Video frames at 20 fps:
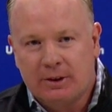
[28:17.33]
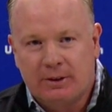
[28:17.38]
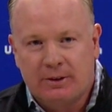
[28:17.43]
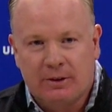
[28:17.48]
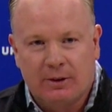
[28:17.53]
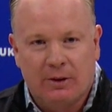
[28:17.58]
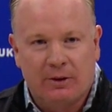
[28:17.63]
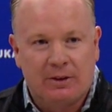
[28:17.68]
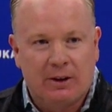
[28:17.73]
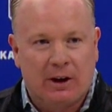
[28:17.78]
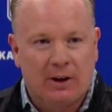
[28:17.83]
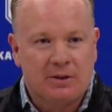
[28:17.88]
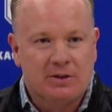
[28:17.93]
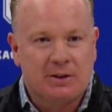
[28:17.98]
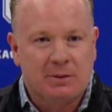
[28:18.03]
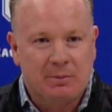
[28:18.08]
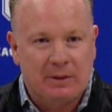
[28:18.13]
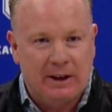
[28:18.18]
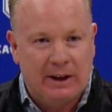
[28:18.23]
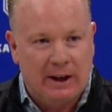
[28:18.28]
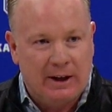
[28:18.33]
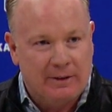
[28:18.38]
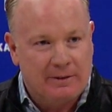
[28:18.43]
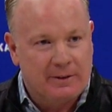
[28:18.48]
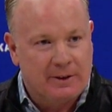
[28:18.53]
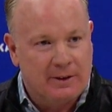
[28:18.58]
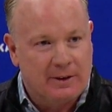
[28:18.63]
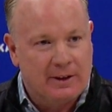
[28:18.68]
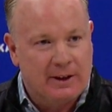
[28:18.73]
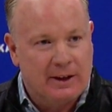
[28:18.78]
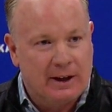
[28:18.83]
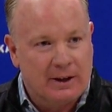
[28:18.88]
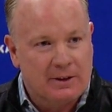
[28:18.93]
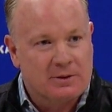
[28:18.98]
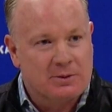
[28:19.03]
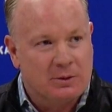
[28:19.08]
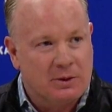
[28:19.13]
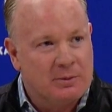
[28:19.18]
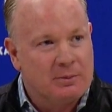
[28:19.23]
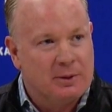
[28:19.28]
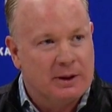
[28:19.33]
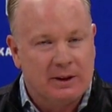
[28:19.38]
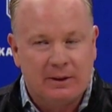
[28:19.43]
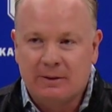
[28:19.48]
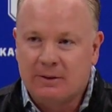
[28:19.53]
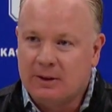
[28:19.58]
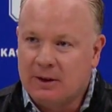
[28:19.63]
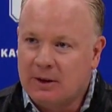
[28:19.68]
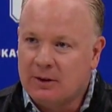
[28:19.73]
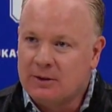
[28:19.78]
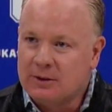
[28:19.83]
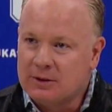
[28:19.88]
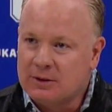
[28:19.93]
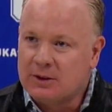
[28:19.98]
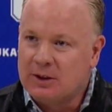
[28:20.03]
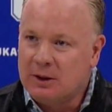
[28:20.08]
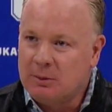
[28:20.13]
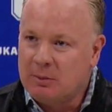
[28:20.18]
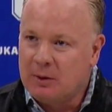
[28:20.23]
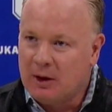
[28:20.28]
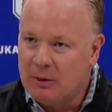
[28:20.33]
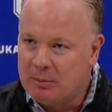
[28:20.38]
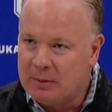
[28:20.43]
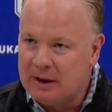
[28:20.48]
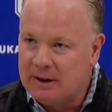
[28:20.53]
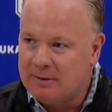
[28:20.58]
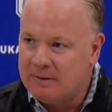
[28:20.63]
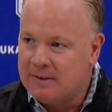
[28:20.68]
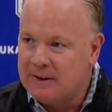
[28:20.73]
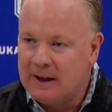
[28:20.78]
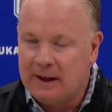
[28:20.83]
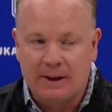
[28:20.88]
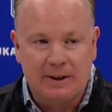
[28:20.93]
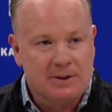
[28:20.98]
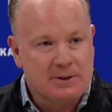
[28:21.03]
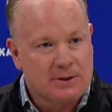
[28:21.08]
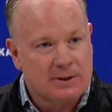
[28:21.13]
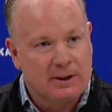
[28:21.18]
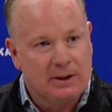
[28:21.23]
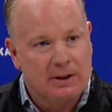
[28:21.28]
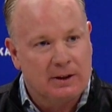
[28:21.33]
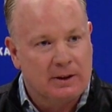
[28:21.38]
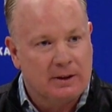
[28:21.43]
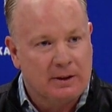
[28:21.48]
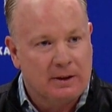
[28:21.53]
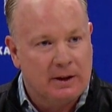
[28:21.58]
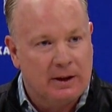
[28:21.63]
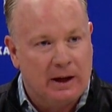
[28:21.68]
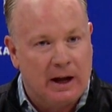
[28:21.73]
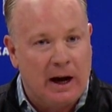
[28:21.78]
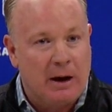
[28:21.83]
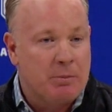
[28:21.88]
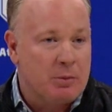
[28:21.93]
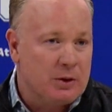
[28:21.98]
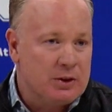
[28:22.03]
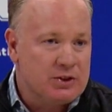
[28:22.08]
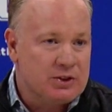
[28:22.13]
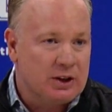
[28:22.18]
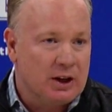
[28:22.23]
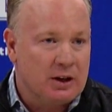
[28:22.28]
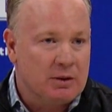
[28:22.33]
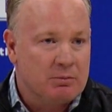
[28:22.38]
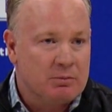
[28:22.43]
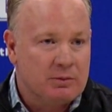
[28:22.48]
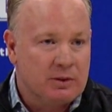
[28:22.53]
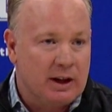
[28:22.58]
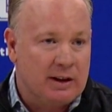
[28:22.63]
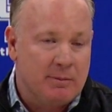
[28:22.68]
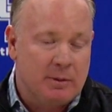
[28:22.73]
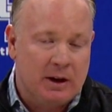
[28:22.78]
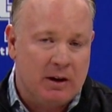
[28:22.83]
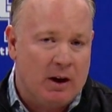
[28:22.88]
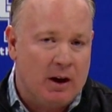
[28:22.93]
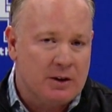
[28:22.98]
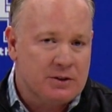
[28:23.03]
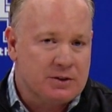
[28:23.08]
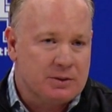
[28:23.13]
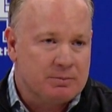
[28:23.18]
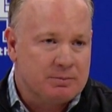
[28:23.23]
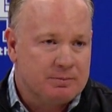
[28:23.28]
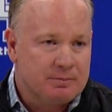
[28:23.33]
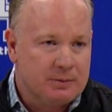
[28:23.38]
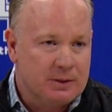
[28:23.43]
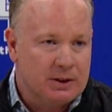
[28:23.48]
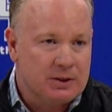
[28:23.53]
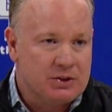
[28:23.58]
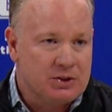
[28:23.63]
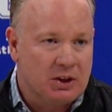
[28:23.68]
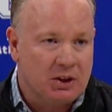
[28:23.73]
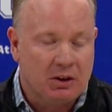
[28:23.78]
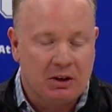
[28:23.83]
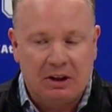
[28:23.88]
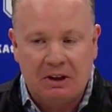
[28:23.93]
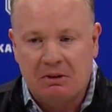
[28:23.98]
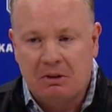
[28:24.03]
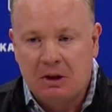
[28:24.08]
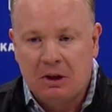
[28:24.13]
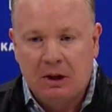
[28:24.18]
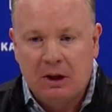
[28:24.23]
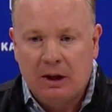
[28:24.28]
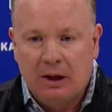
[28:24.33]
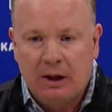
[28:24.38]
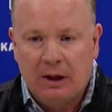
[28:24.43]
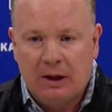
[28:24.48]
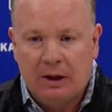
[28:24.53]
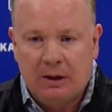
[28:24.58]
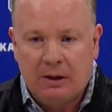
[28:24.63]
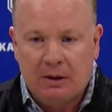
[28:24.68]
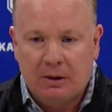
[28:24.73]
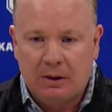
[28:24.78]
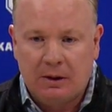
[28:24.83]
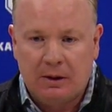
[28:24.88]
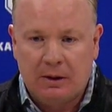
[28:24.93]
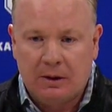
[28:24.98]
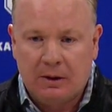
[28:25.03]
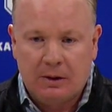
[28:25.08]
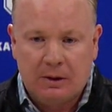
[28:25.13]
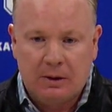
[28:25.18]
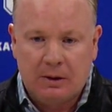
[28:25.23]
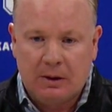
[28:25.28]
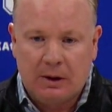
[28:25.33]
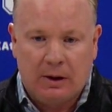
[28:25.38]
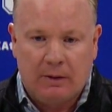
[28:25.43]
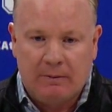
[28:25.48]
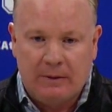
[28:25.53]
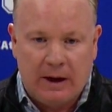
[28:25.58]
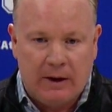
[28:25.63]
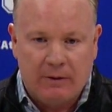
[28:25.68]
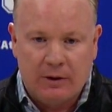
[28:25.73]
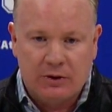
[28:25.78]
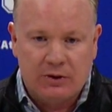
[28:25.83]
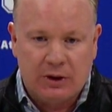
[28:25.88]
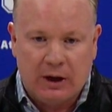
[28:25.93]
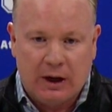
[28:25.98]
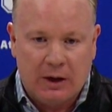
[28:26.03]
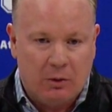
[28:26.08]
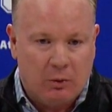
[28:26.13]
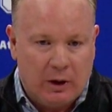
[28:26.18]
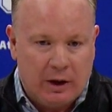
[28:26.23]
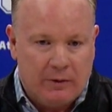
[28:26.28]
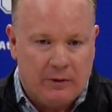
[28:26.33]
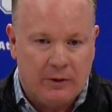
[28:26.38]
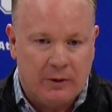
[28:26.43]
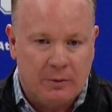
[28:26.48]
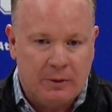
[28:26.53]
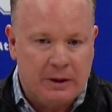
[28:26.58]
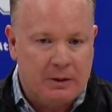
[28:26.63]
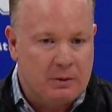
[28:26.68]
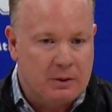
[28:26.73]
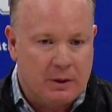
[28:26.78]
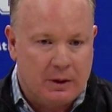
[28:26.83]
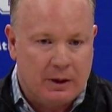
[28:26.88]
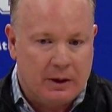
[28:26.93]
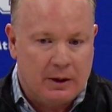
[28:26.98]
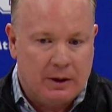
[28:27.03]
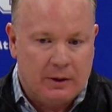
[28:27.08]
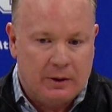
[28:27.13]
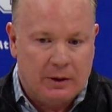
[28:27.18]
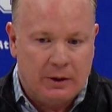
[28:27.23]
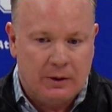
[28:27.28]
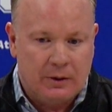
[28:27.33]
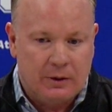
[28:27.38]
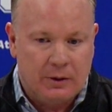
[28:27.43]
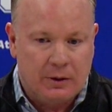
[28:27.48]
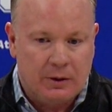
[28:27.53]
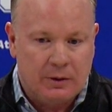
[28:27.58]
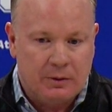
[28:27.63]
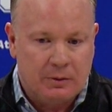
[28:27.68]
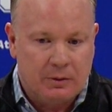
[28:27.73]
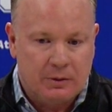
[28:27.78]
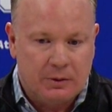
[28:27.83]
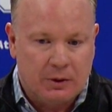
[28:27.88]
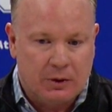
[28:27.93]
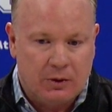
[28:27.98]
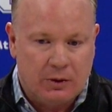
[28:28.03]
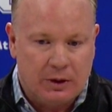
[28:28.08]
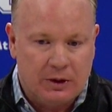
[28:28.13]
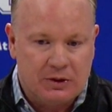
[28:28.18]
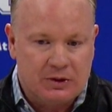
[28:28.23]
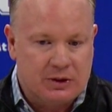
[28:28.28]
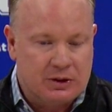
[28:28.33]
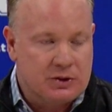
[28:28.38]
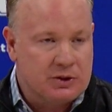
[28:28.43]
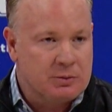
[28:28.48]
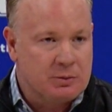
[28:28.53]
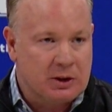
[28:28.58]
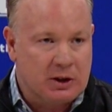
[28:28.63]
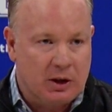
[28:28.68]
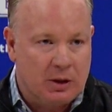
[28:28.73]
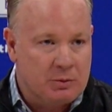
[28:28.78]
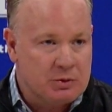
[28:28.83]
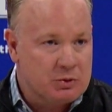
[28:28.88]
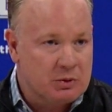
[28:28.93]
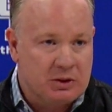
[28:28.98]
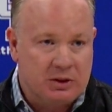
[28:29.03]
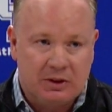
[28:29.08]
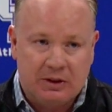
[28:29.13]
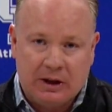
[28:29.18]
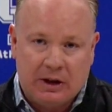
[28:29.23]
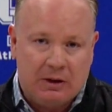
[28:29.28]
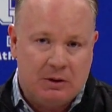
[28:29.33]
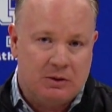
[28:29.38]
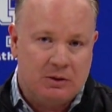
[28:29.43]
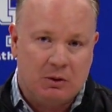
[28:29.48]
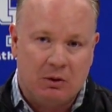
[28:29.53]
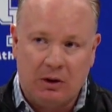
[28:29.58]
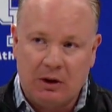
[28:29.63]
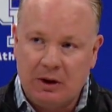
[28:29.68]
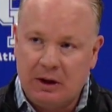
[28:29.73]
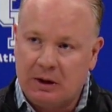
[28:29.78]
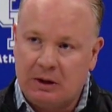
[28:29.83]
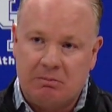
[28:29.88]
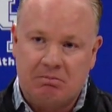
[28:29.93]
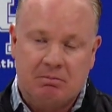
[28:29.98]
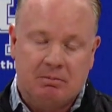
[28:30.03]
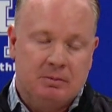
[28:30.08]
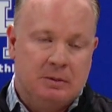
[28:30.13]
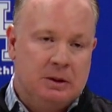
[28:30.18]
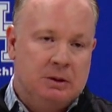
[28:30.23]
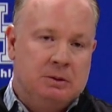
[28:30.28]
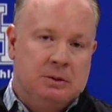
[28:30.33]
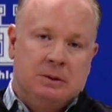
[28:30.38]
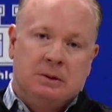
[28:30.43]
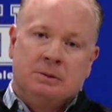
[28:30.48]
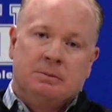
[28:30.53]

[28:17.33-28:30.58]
you could throw darts at me after the next one. But, you know, just keep on being fans, and I appreciate them. They've been awesome this year, and I've never shied away from it. The criticism, it comes with the territory, and